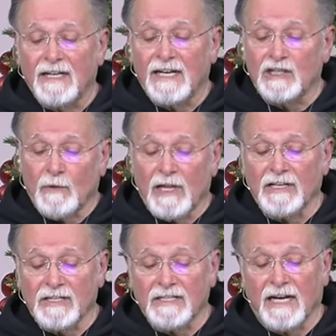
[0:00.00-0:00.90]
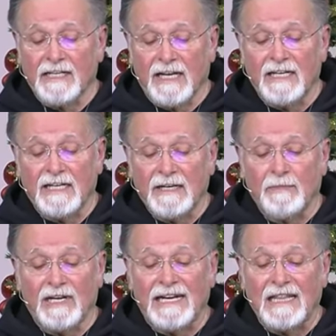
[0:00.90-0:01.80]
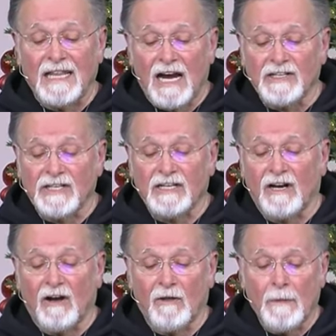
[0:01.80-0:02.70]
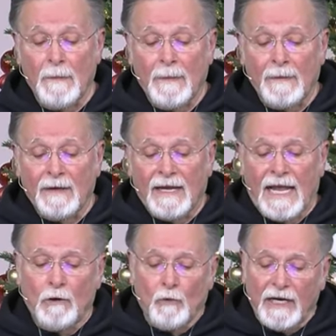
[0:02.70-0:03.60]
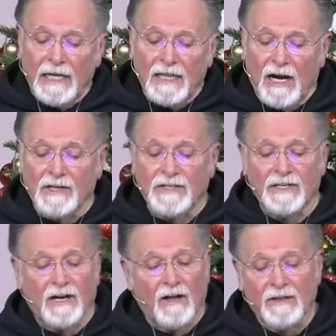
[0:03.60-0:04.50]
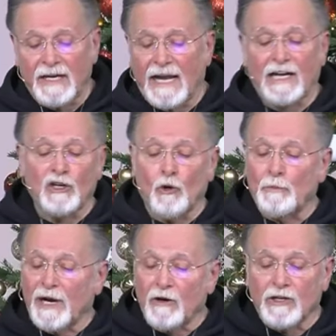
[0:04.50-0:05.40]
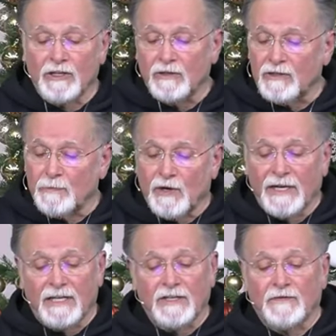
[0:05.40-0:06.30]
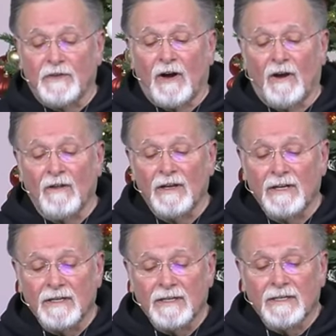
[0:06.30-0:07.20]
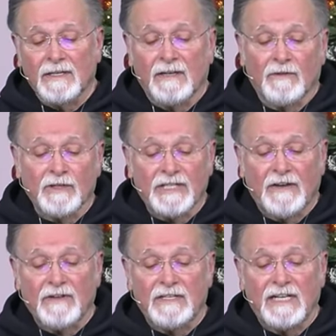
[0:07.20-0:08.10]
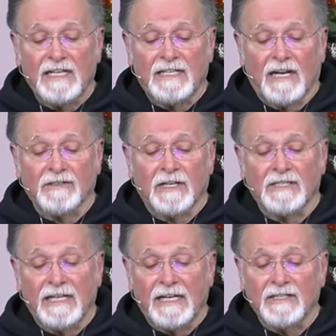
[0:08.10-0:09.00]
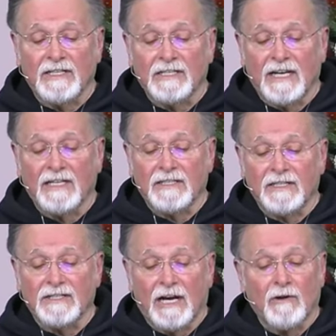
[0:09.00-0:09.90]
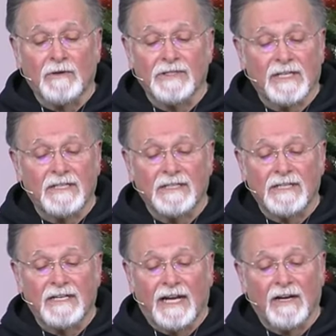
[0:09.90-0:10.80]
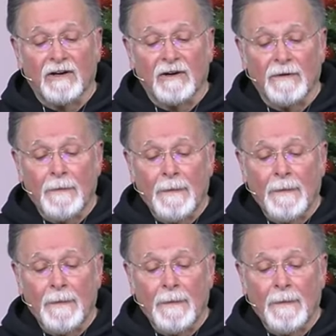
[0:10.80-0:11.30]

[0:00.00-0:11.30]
as well as his identity, but he lost it all. And when he lost it all, he had no parachute to break his fall. And verse 17 tells us he ends his days in sorrow, sickness, and anger.